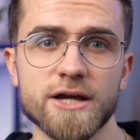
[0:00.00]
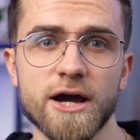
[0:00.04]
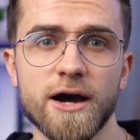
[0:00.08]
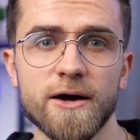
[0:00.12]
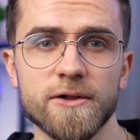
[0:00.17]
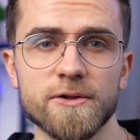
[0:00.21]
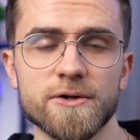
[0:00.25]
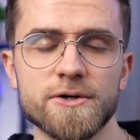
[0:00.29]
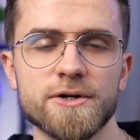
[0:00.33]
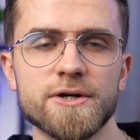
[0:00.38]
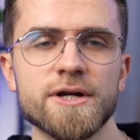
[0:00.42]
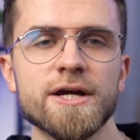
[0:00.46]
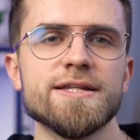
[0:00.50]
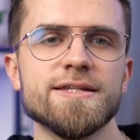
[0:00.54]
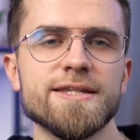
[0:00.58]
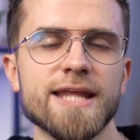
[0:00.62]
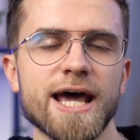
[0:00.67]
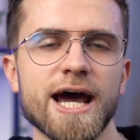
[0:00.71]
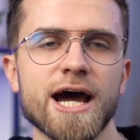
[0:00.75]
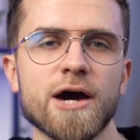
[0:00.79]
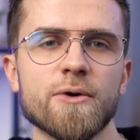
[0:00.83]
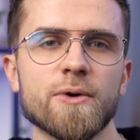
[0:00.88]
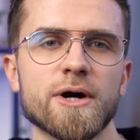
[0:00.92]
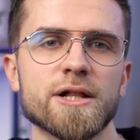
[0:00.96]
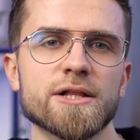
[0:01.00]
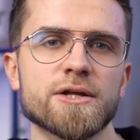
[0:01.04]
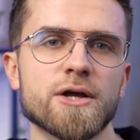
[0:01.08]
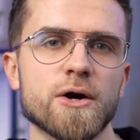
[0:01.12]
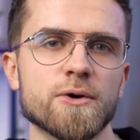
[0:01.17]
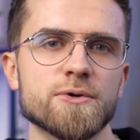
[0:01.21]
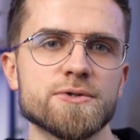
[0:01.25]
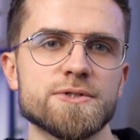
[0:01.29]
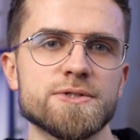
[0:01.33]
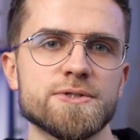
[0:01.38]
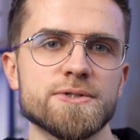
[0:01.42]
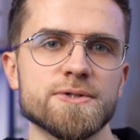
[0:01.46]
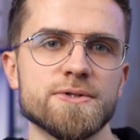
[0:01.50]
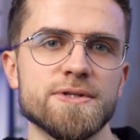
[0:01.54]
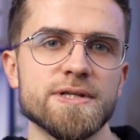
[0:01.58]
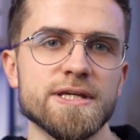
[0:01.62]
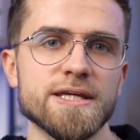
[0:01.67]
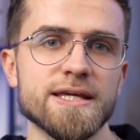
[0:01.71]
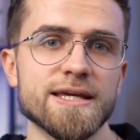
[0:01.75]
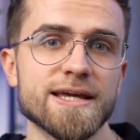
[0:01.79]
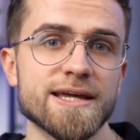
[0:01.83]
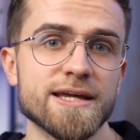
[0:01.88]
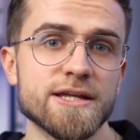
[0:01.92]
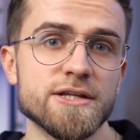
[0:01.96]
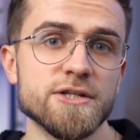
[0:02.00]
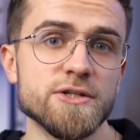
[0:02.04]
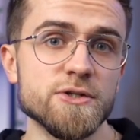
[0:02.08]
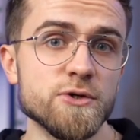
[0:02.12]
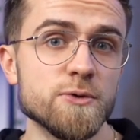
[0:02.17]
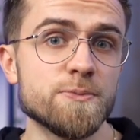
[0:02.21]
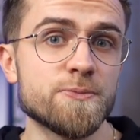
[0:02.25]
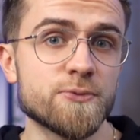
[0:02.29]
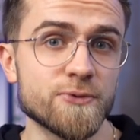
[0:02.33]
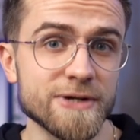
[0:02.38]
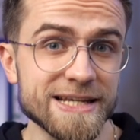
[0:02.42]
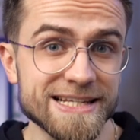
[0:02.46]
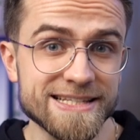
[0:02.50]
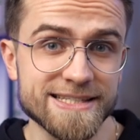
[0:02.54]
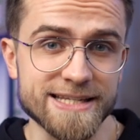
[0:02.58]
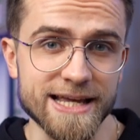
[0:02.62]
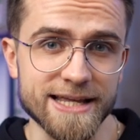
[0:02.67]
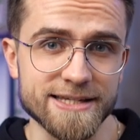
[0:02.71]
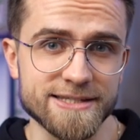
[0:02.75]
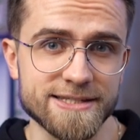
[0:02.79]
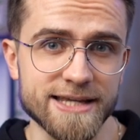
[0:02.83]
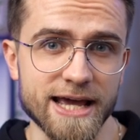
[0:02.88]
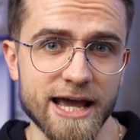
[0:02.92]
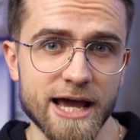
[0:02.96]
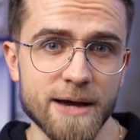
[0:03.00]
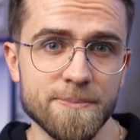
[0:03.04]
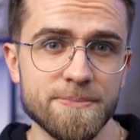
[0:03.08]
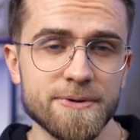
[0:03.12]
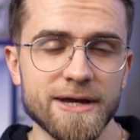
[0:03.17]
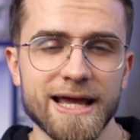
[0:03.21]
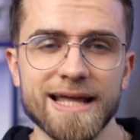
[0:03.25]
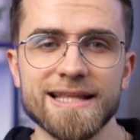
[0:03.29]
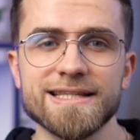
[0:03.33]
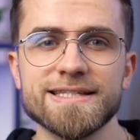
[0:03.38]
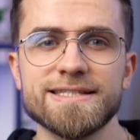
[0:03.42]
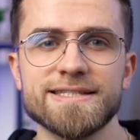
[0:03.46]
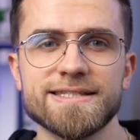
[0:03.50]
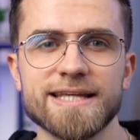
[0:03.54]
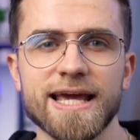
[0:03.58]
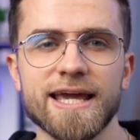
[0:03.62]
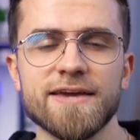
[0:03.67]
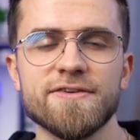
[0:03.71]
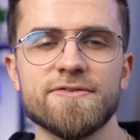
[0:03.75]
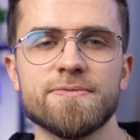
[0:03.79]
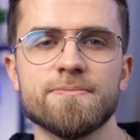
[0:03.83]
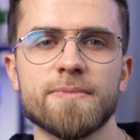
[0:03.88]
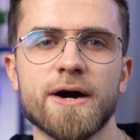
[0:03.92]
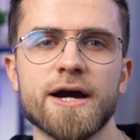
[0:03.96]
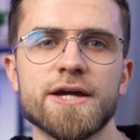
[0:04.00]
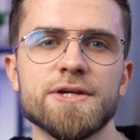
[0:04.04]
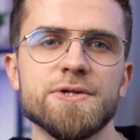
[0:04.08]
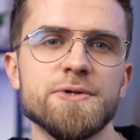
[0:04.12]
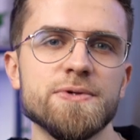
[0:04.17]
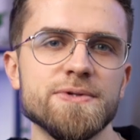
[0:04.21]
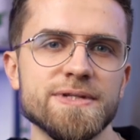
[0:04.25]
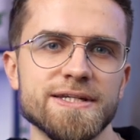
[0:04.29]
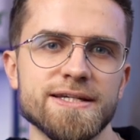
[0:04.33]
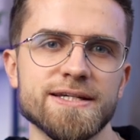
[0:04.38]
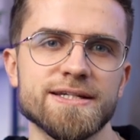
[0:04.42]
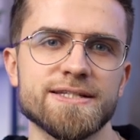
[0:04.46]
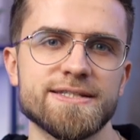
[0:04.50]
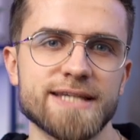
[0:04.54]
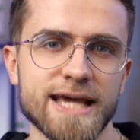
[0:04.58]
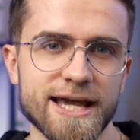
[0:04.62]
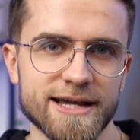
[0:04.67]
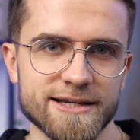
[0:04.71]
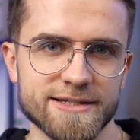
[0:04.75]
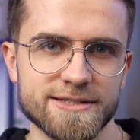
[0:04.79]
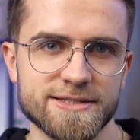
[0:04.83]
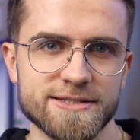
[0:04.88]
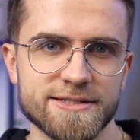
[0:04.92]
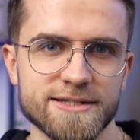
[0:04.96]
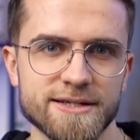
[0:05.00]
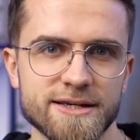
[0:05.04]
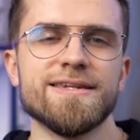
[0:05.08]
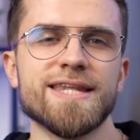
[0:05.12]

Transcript: color. Now I'll go to the New Preset tab and save my unique text.